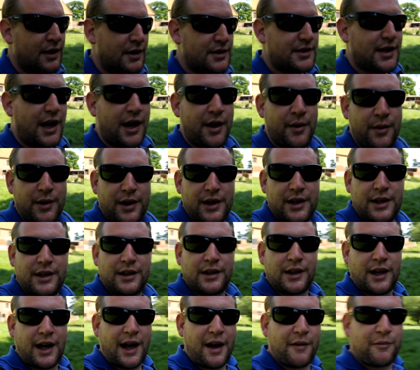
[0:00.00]
So
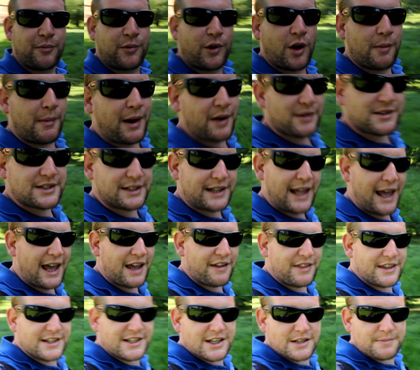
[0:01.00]
I've come out
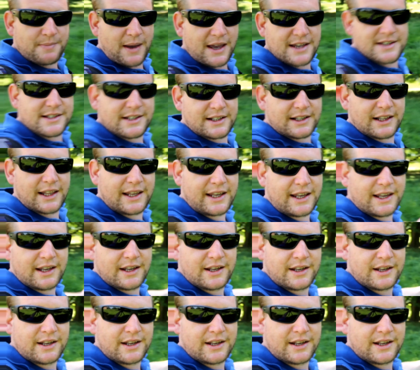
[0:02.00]
today. This is basically